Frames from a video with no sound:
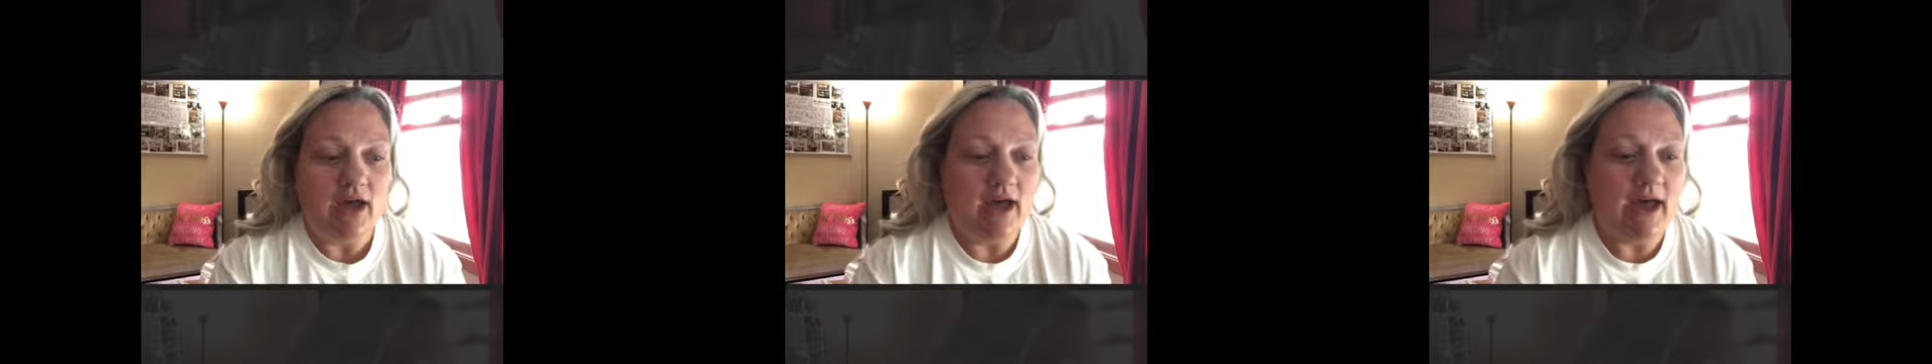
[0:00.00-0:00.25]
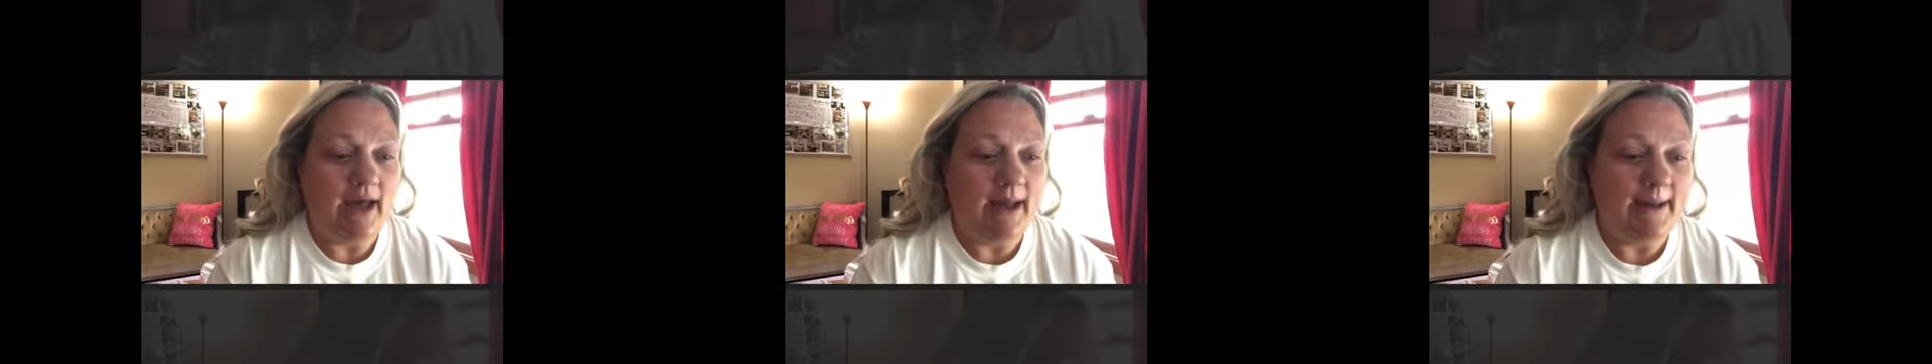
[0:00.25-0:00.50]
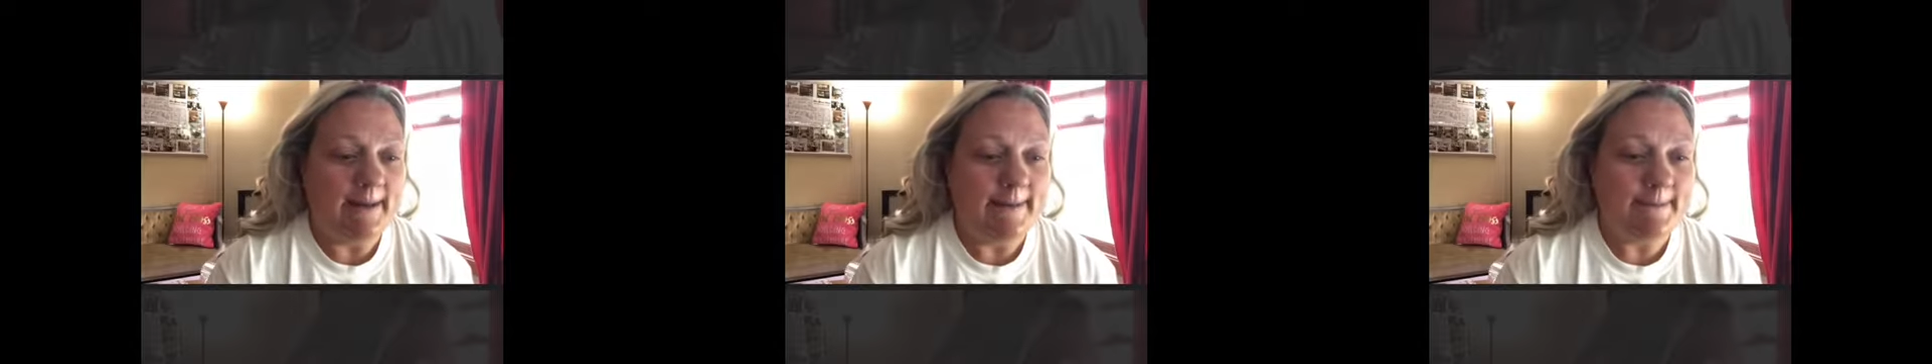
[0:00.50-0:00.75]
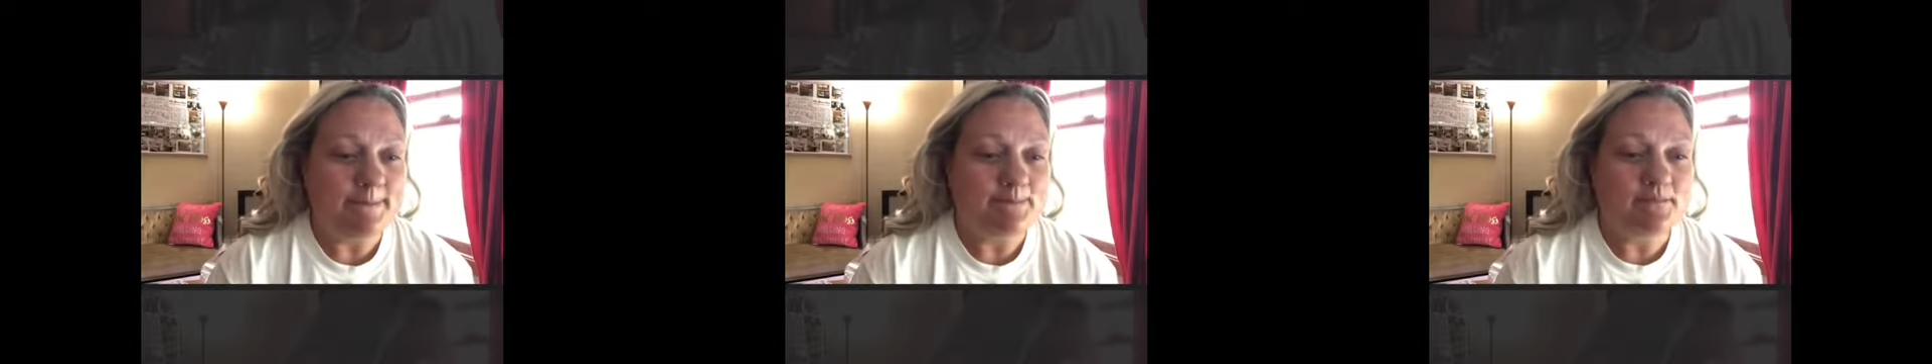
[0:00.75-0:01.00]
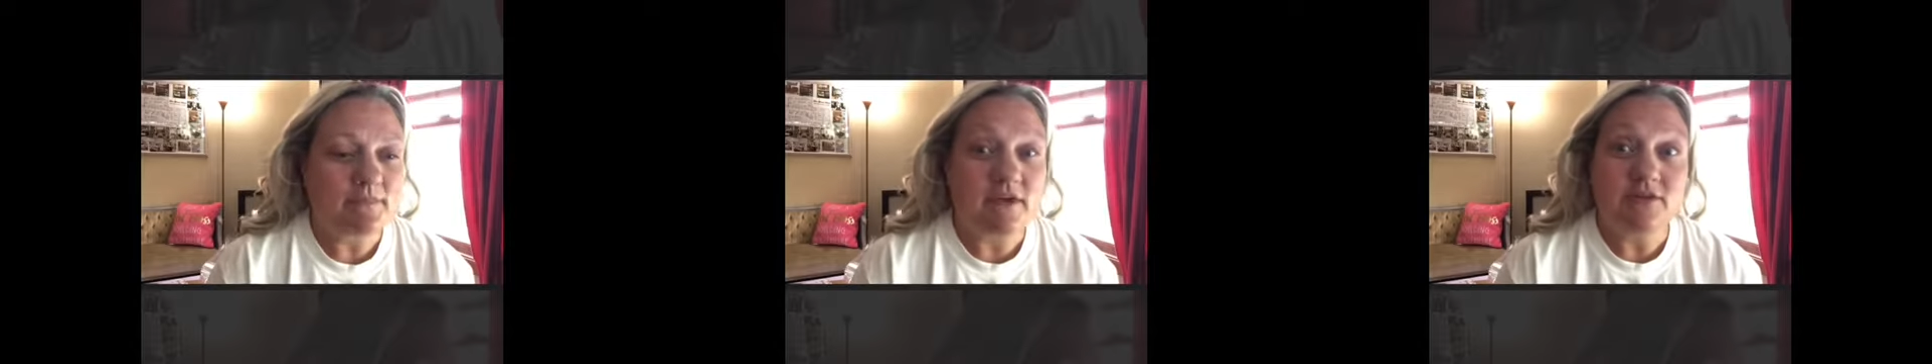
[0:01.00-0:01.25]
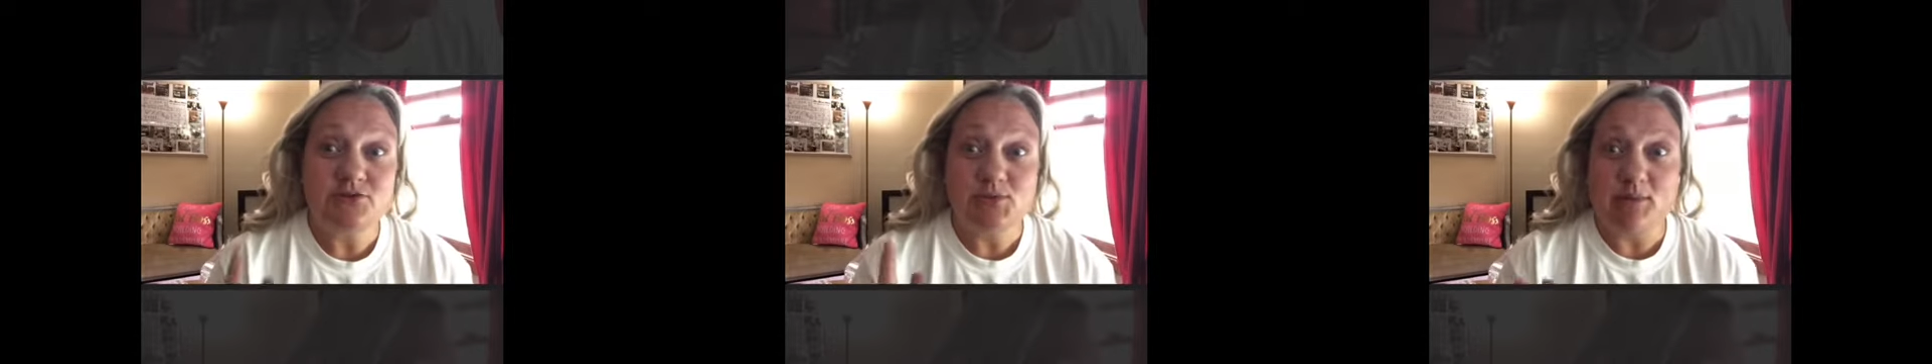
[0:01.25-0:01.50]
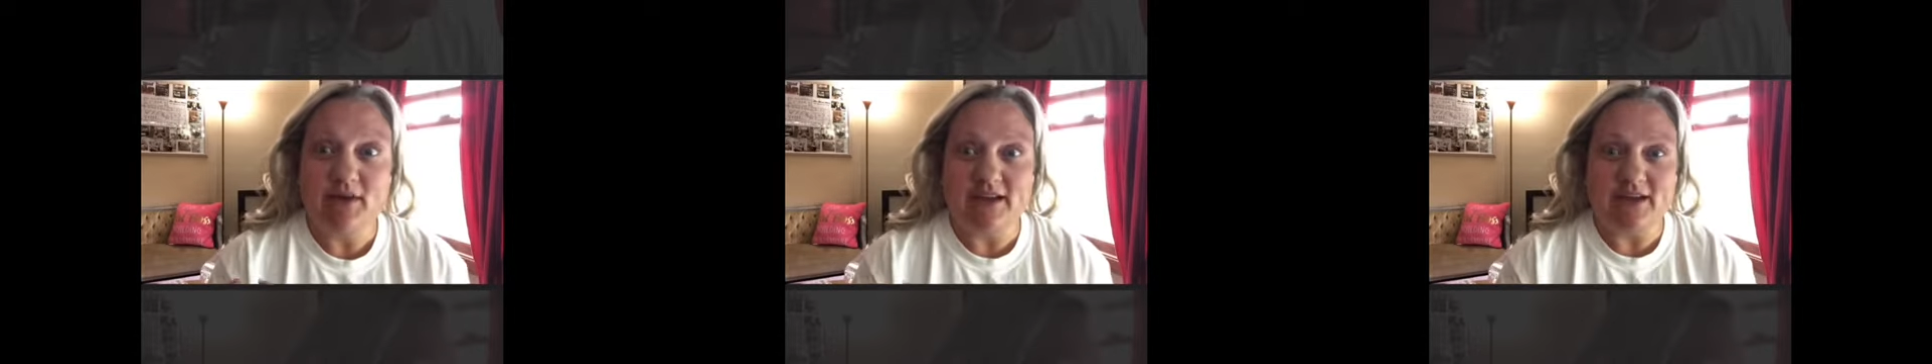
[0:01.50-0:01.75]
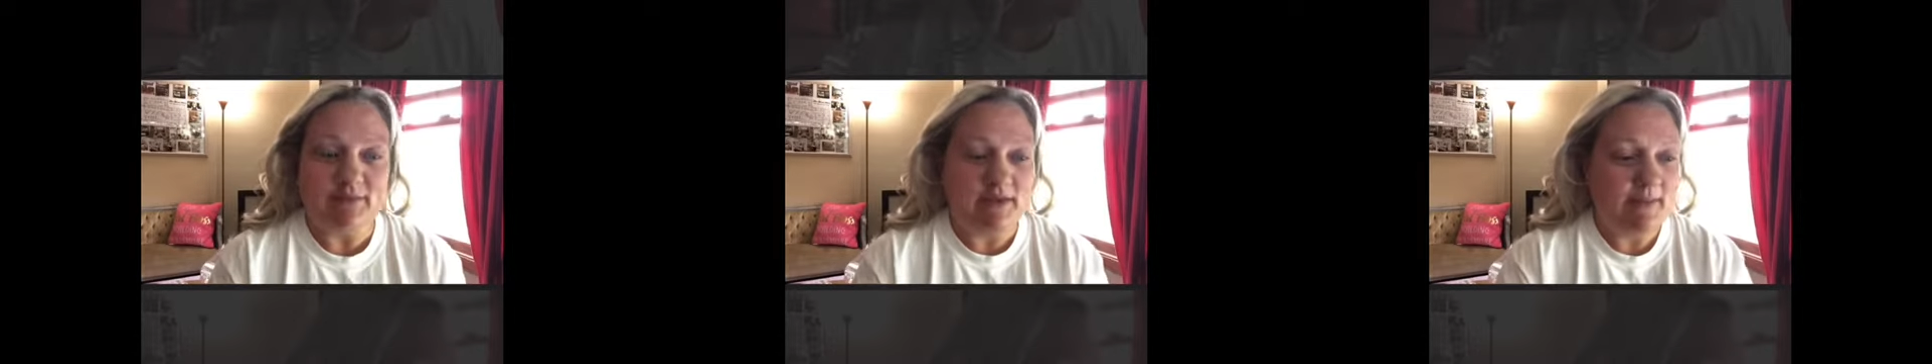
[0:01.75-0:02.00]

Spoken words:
do my makeup,